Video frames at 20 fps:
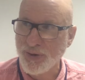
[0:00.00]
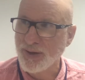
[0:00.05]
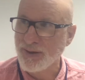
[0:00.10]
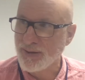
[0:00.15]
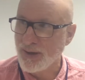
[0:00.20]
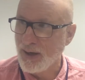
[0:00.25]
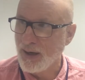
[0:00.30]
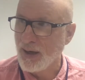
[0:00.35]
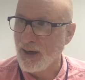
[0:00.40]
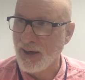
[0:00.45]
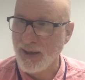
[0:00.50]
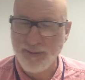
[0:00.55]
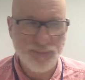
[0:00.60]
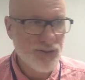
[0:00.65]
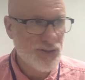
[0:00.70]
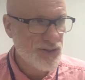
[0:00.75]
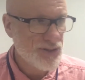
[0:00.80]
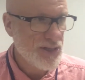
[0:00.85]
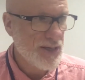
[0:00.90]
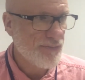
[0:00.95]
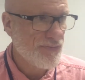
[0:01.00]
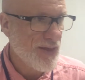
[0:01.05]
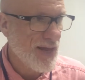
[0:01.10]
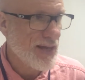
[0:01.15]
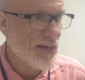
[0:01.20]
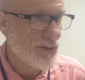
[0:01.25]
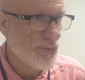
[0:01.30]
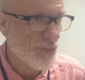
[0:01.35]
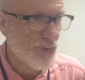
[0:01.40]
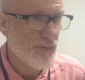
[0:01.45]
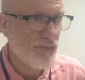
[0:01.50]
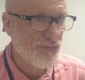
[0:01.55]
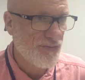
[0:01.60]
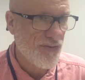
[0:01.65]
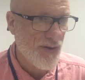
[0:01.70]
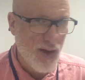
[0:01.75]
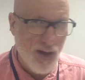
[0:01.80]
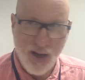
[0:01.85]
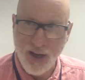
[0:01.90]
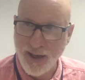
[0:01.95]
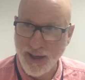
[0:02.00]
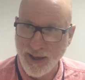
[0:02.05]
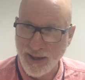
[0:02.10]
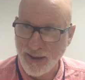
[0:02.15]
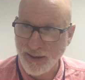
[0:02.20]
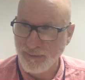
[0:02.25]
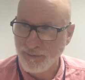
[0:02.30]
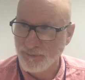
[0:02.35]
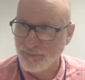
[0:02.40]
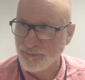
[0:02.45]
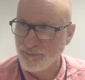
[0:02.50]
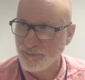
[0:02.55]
at a time to see if they can refine